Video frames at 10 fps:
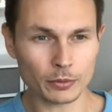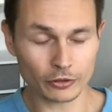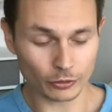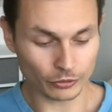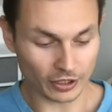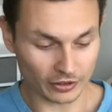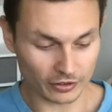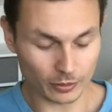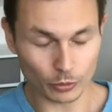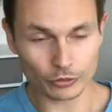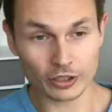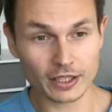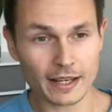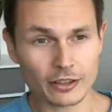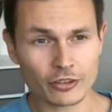So send to the most
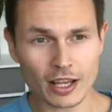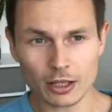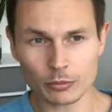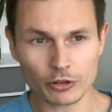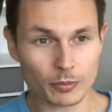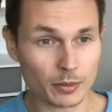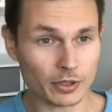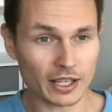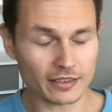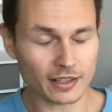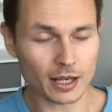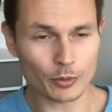engaged segments, maybe 8 a.m.